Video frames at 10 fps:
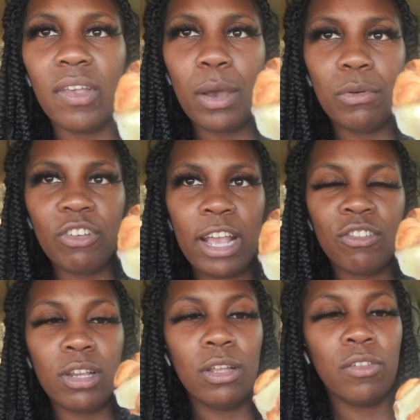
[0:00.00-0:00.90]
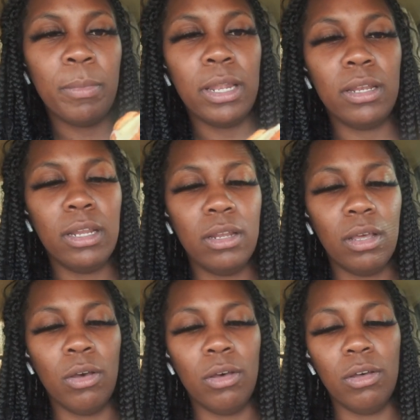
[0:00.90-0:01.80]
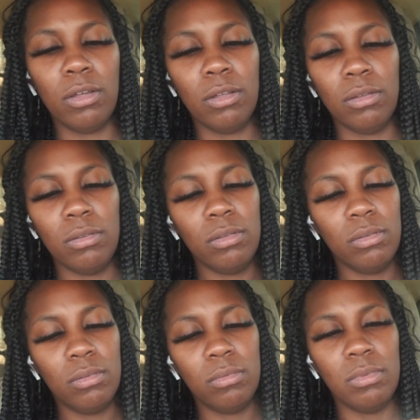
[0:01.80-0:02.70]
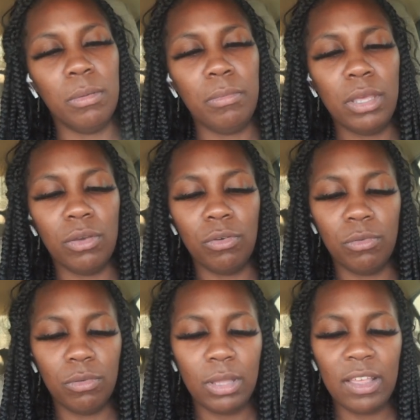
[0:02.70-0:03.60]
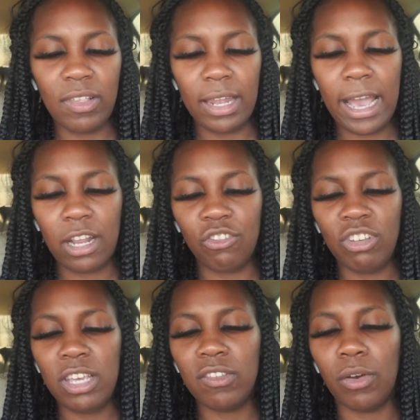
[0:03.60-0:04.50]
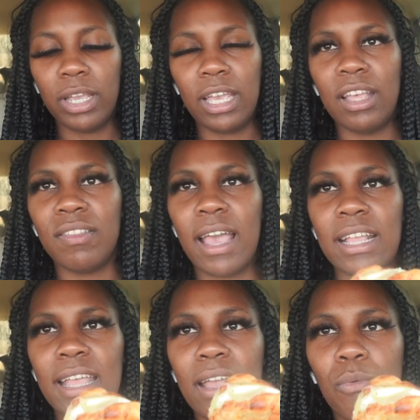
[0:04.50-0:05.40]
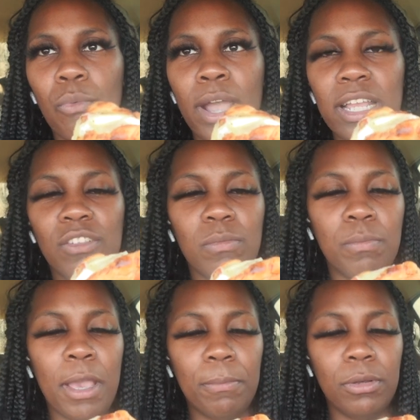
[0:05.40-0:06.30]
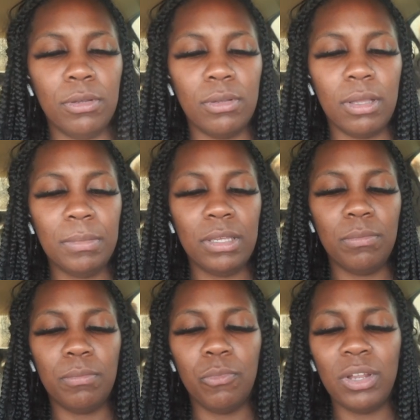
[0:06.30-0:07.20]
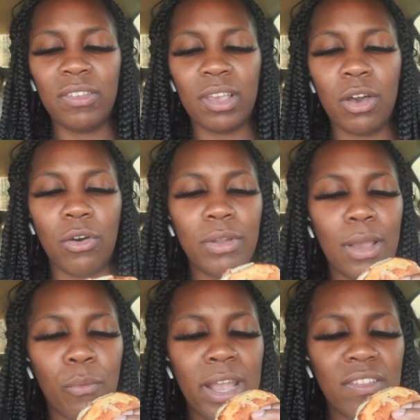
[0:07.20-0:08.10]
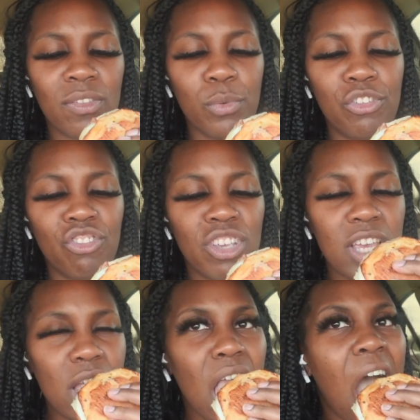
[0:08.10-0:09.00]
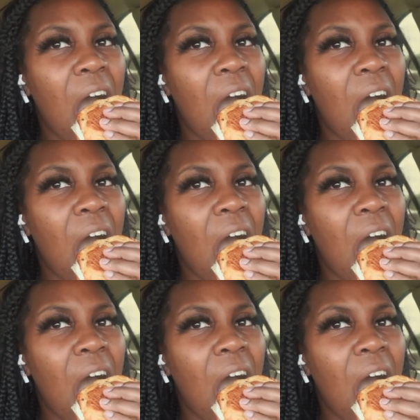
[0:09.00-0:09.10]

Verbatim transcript: sandwich actually looks better than the uh the meal it's a lot of cheese on here it's like that white pepper, I mean, what is it called? That white Swiss cheese.